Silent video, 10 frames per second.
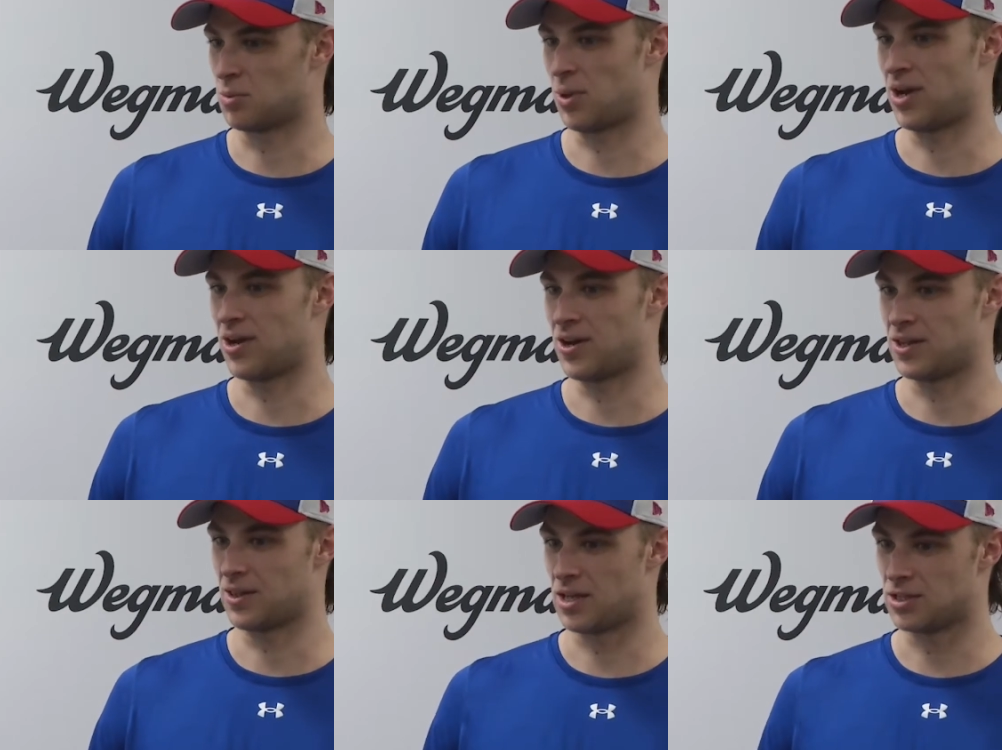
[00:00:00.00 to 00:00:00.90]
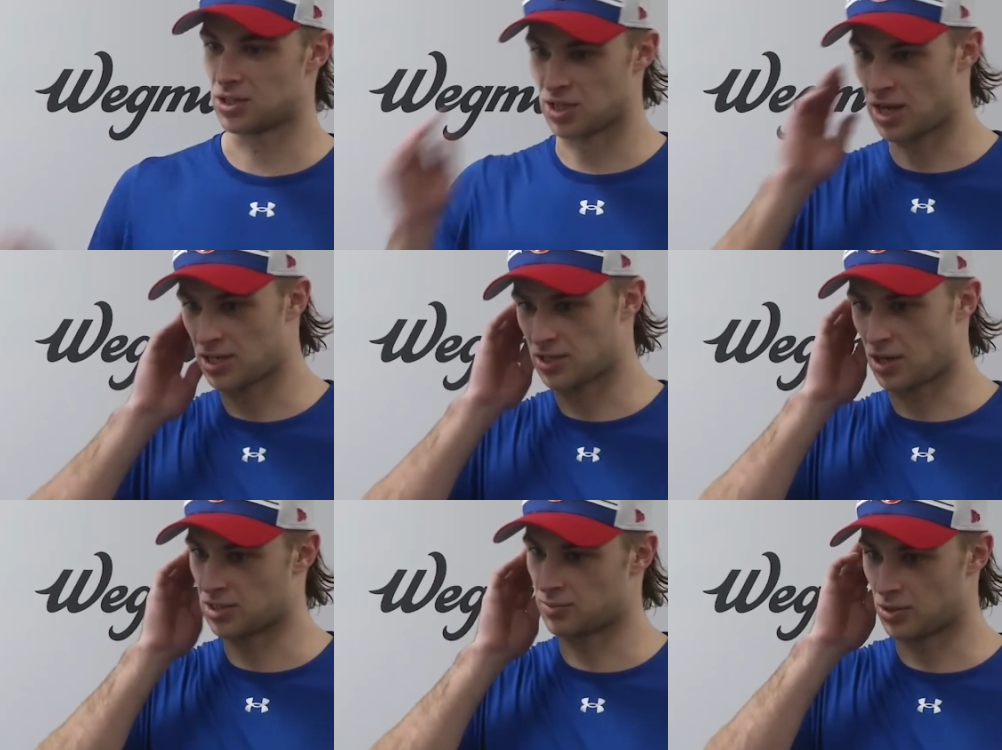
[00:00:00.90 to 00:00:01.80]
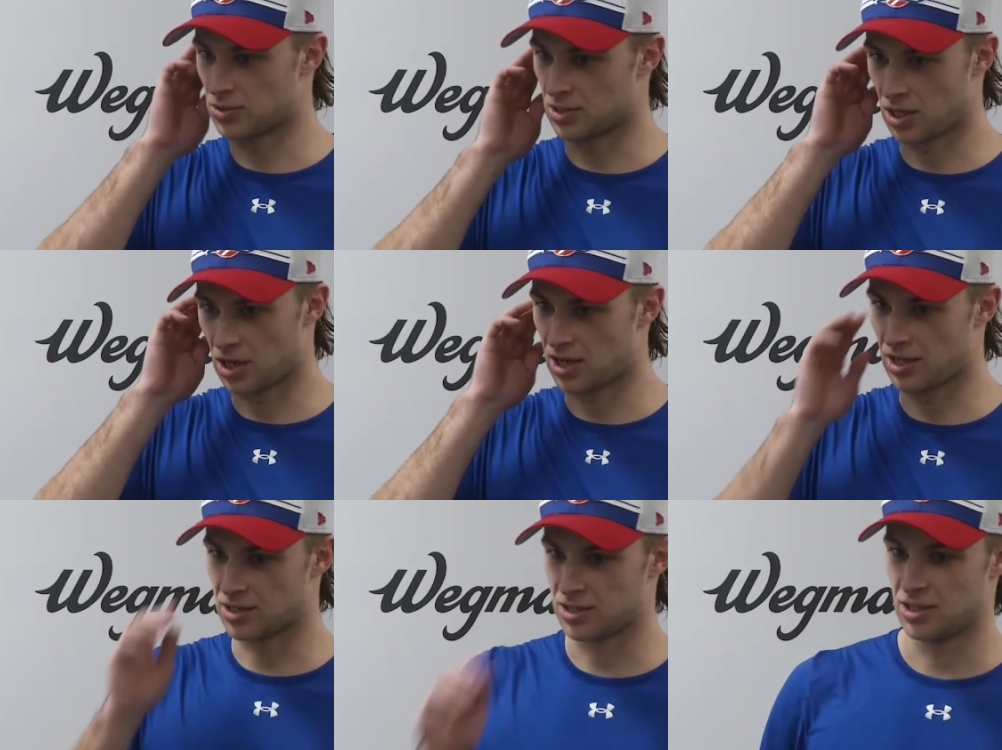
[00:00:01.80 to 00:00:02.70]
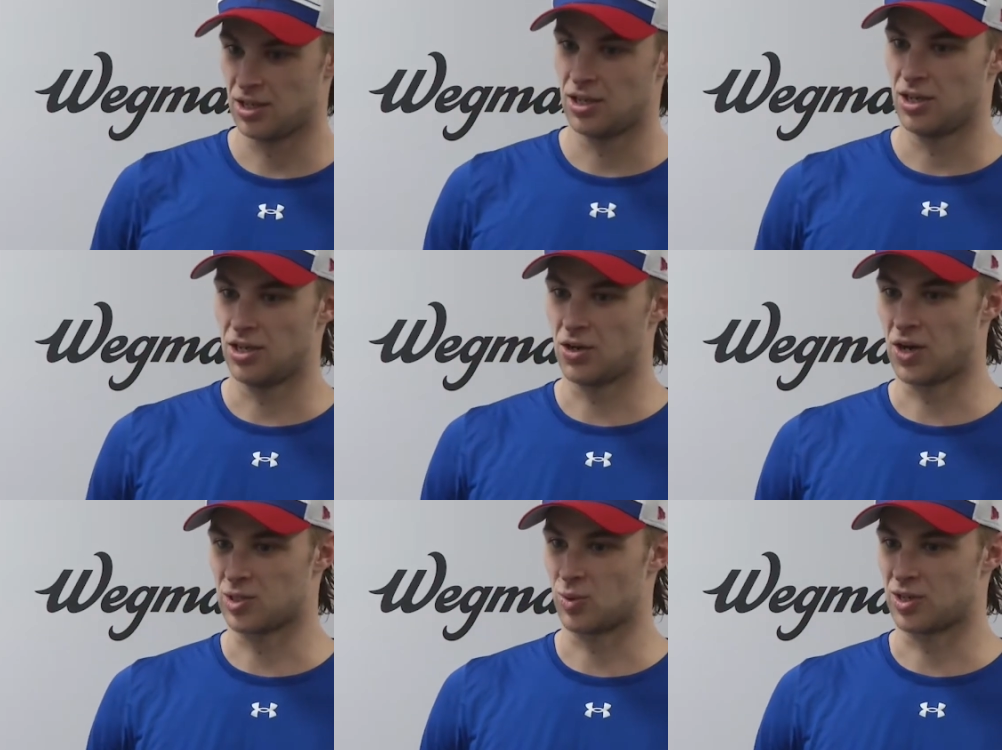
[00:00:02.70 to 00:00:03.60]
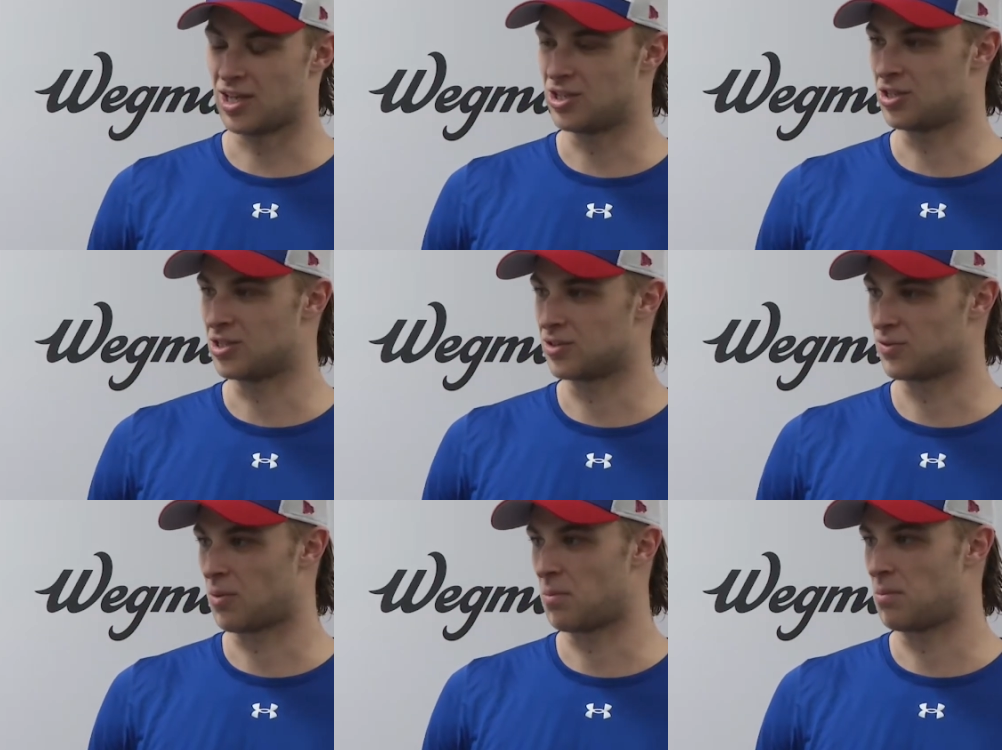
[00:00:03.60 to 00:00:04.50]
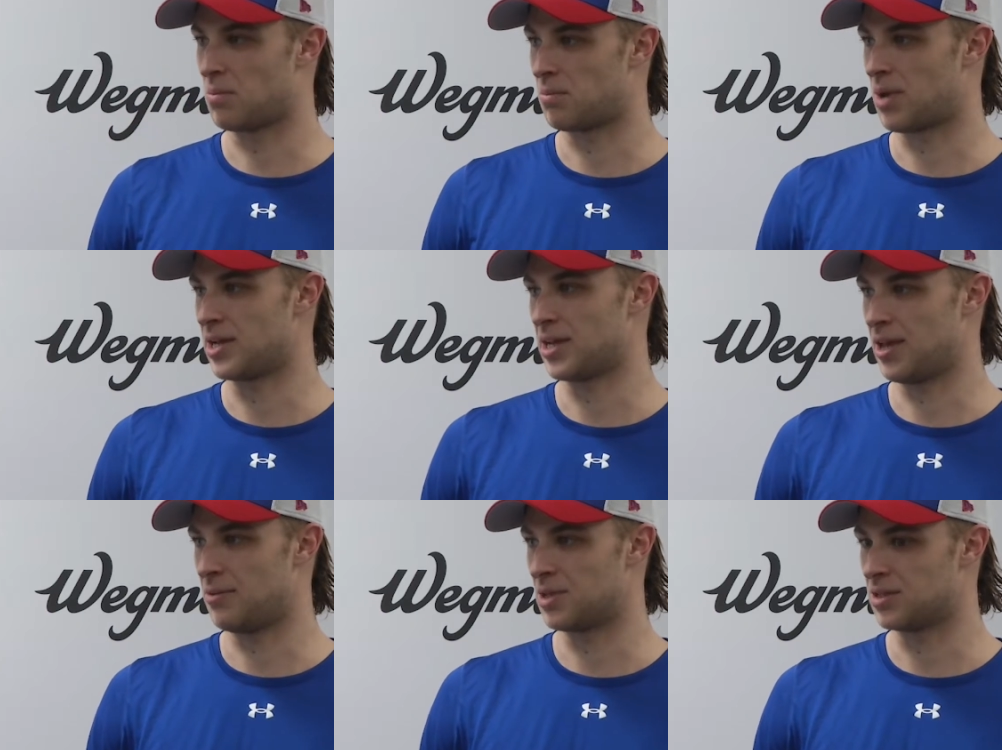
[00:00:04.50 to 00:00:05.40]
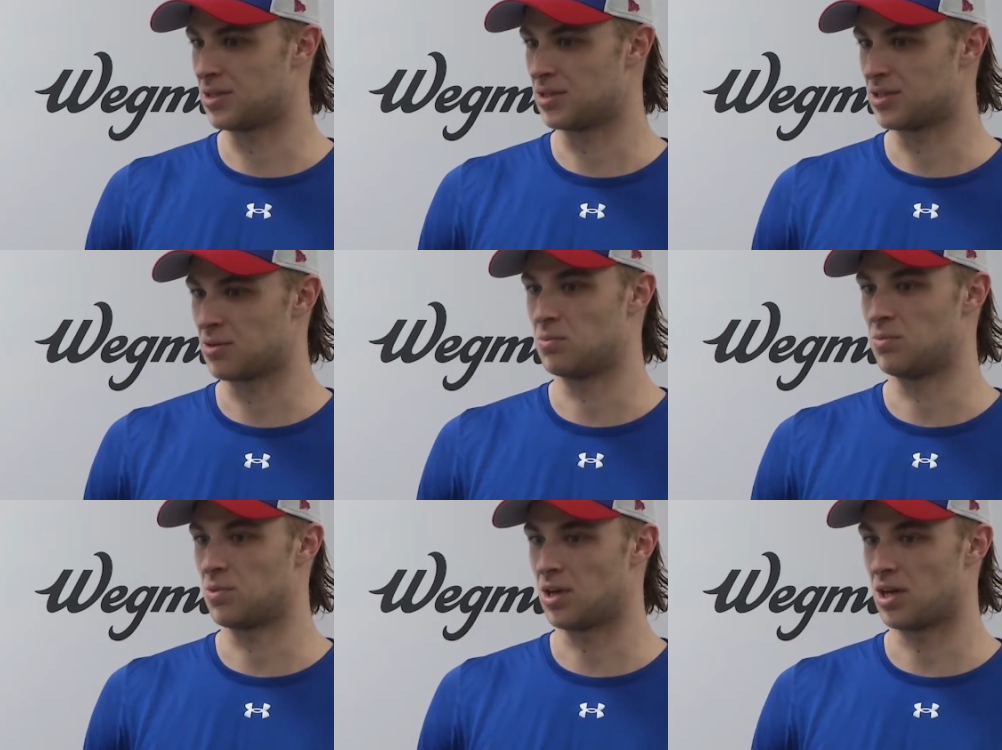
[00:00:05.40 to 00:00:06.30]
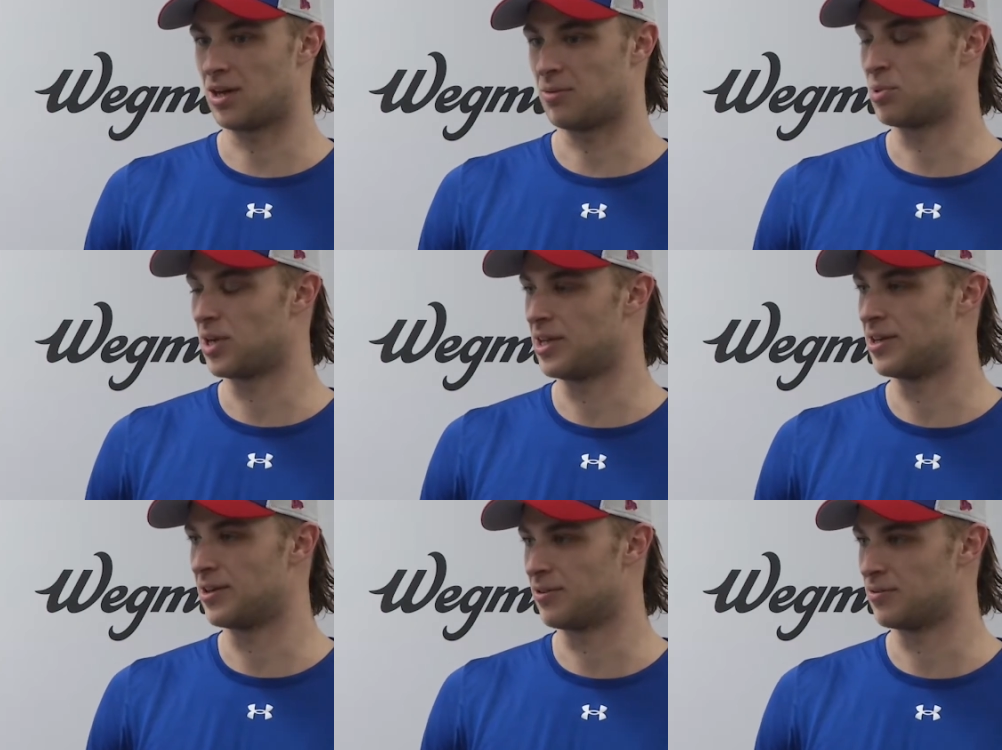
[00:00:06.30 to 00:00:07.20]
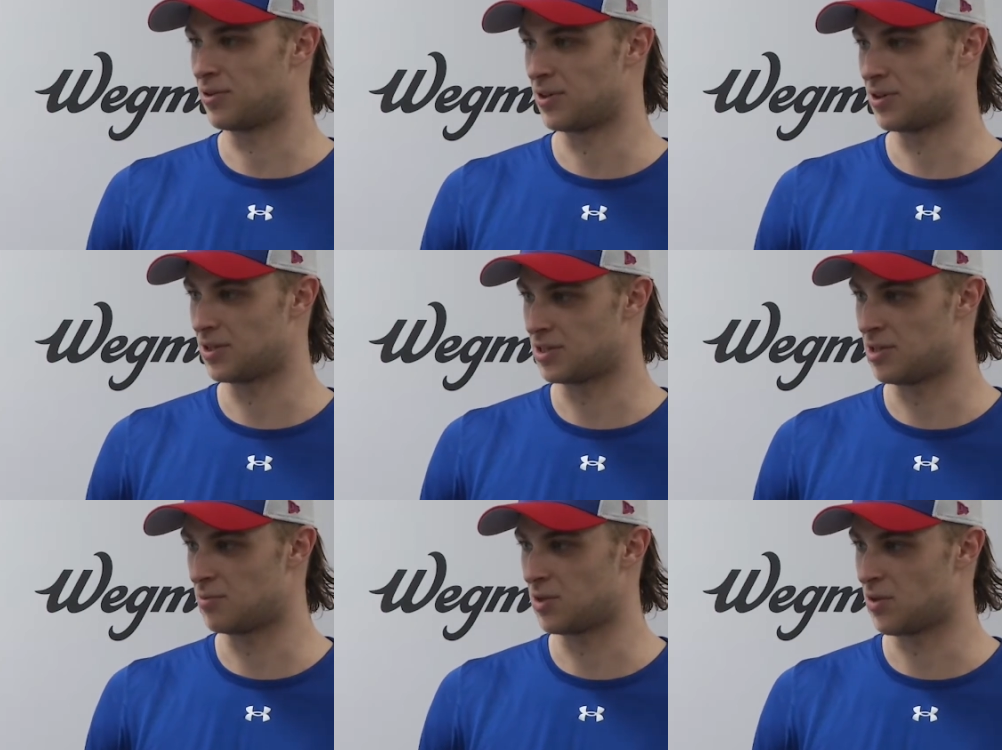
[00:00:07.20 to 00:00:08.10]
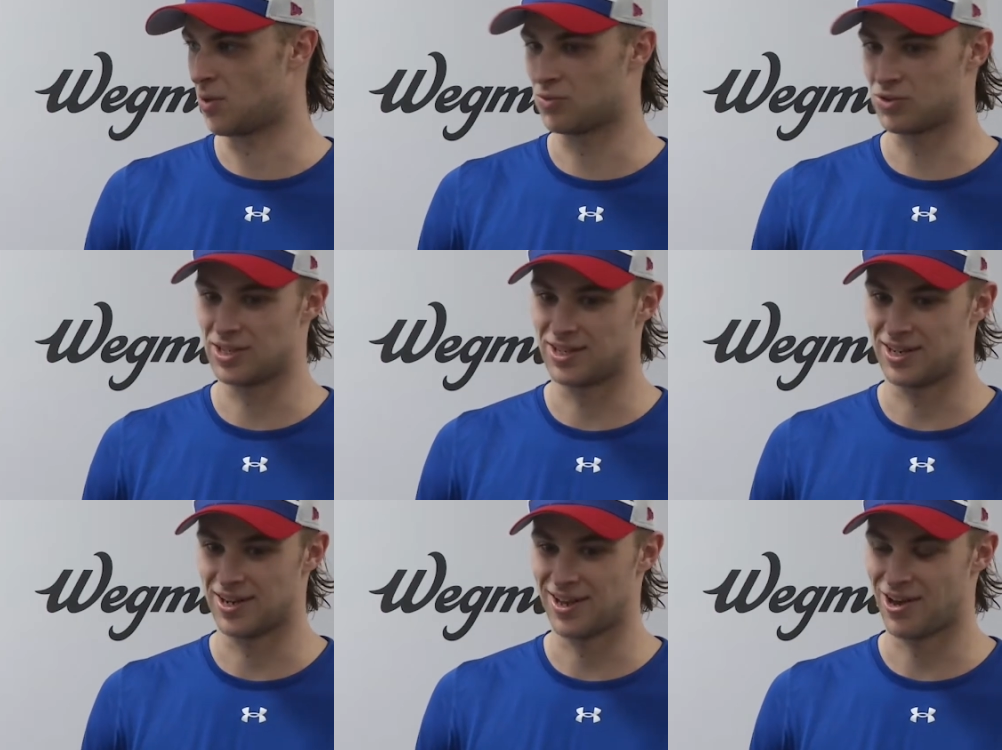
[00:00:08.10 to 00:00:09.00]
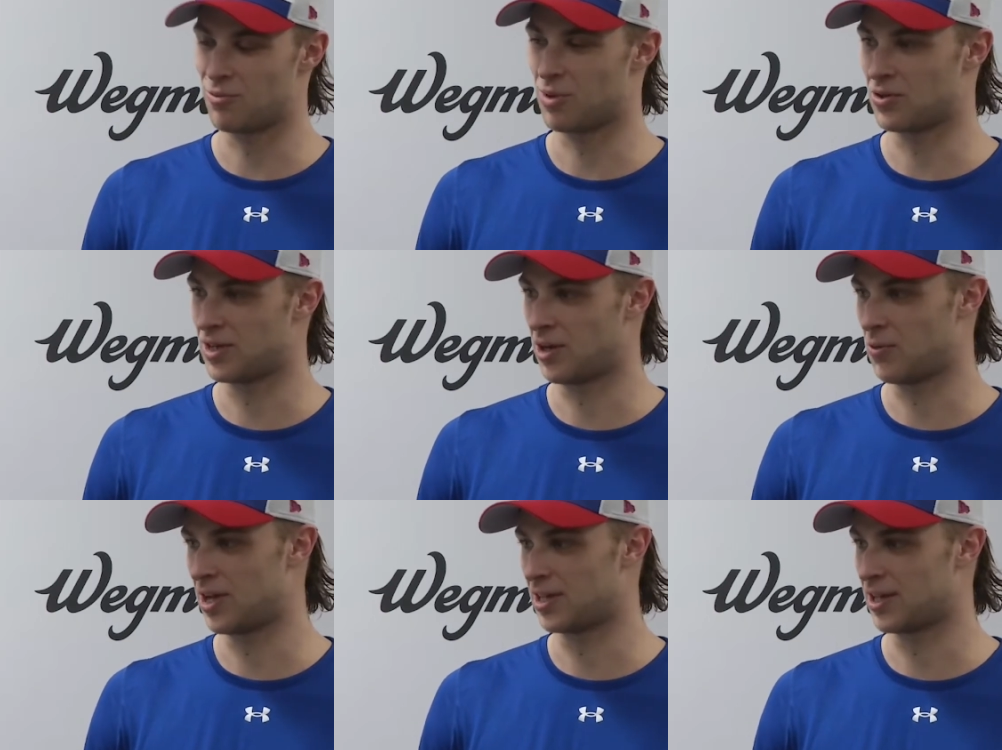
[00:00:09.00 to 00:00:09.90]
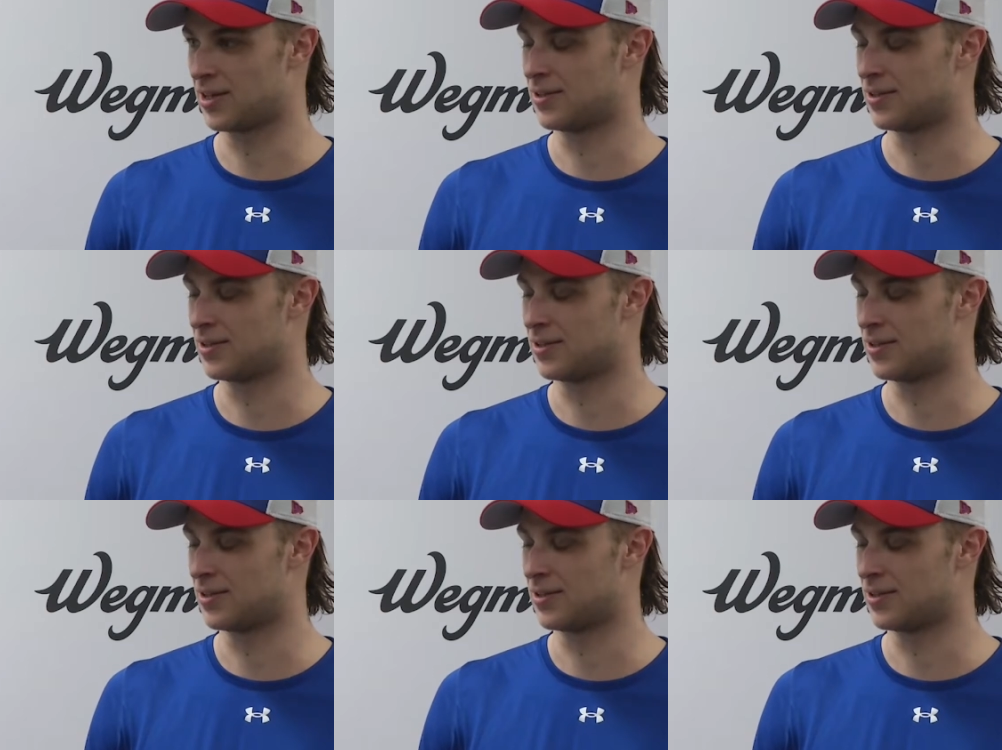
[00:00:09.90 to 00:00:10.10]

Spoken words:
prepare, and then just kind of talked about, expectations from my game and to bring here for the team and hopefully help out in any way I can.